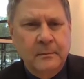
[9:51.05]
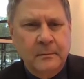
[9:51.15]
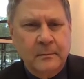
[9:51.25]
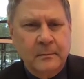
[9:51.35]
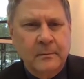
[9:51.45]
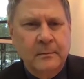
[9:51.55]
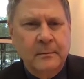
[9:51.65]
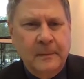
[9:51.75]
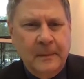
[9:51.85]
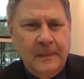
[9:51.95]

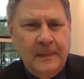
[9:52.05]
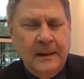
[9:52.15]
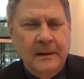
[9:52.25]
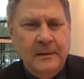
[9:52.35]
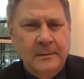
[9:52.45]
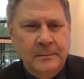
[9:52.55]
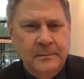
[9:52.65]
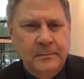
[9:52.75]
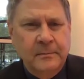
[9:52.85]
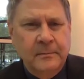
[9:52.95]

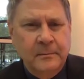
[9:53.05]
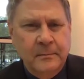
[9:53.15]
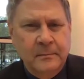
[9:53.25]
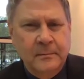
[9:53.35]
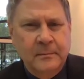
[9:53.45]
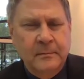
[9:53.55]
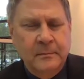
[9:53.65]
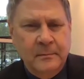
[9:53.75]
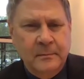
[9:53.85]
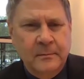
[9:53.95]

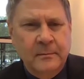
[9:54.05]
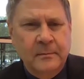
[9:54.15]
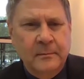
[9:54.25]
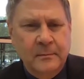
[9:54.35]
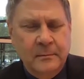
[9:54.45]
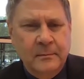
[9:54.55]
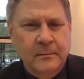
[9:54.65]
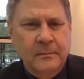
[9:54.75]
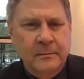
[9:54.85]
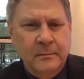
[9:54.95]

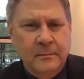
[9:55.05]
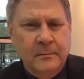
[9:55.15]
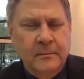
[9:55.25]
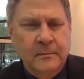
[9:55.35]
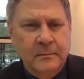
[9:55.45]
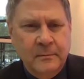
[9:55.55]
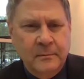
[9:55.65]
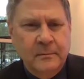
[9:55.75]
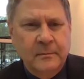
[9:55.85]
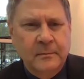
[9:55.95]

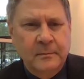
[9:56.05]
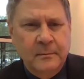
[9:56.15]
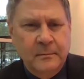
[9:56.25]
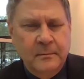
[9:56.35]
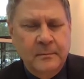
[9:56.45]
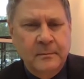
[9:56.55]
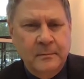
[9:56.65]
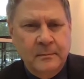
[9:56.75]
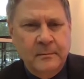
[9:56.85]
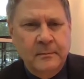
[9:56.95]

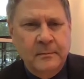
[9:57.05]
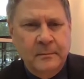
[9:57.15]
(silent)